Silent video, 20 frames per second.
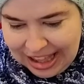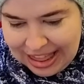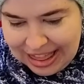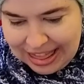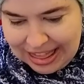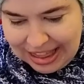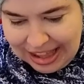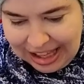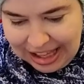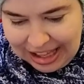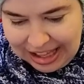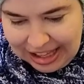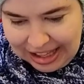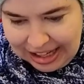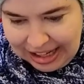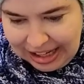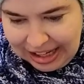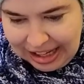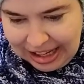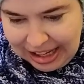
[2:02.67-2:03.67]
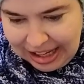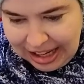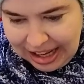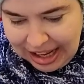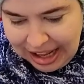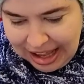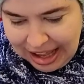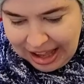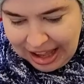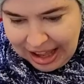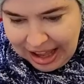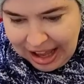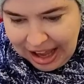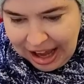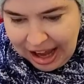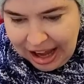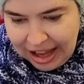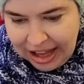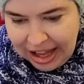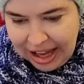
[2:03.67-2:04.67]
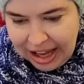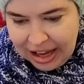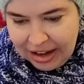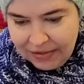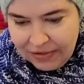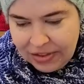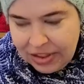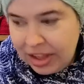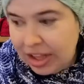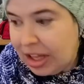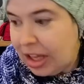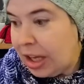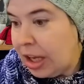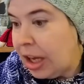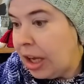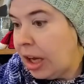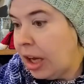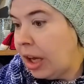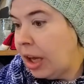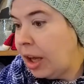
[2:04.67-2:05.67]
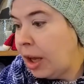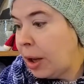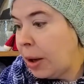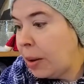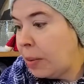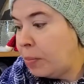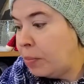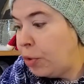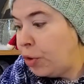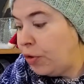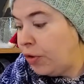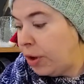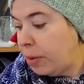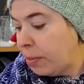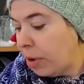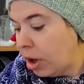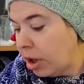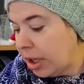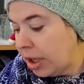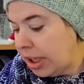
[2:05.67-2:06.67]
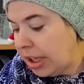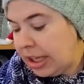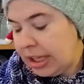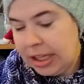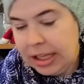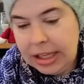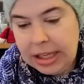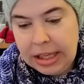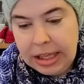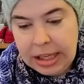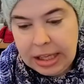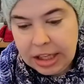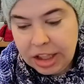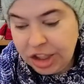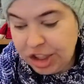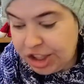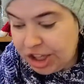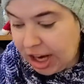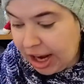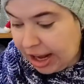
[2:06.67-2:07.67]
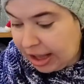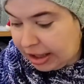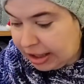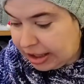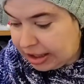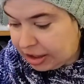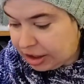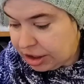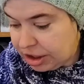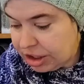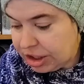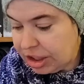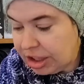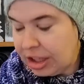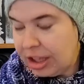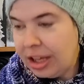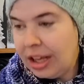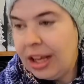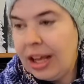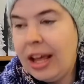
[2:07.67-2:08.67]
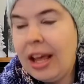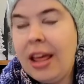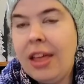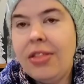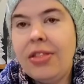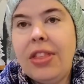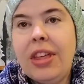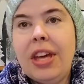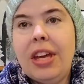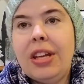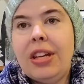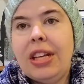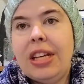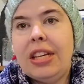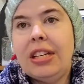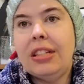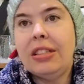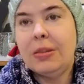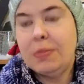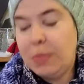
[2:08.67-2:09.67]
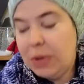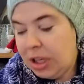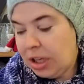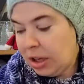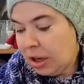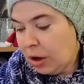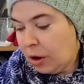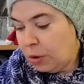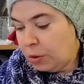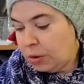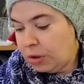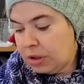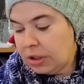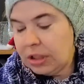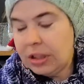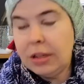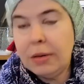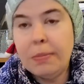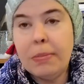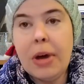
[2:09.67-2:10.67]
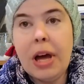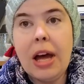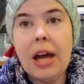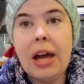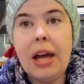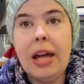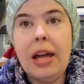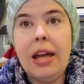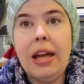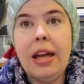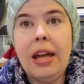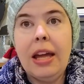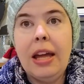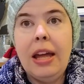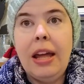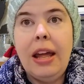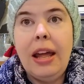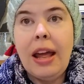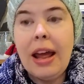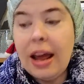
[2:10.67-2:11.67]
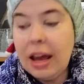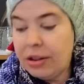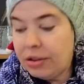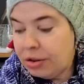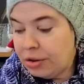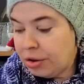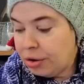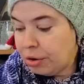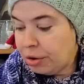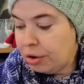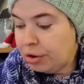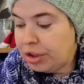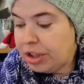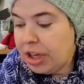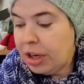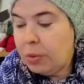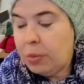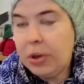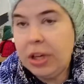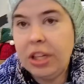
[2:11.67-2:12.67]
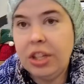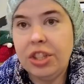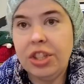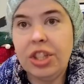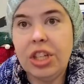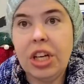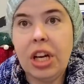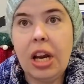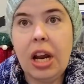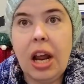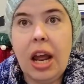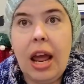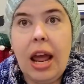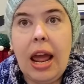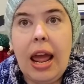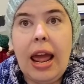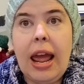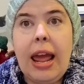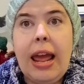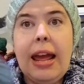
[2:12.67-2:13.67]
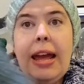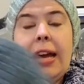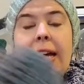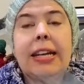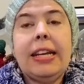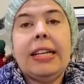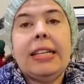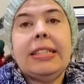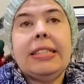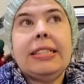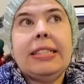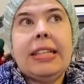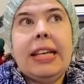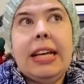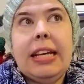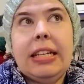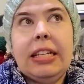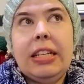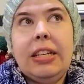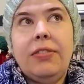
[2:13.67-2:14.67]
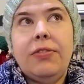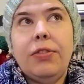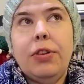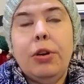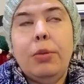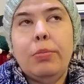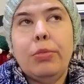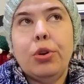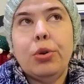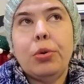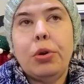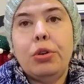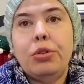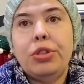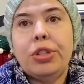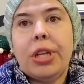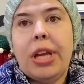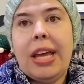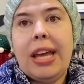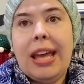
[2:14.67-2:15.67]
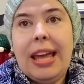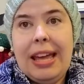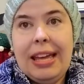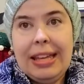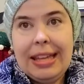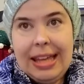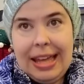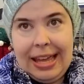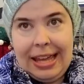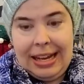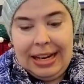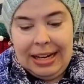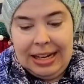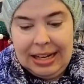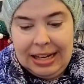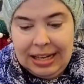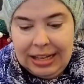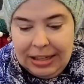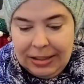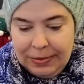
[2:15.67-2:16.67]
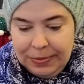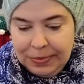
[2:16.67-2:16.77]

Then I have the movie Marquee challenge that is being hosted by Heather the Crochet Witch and Sandy from Crochet Eh Canada.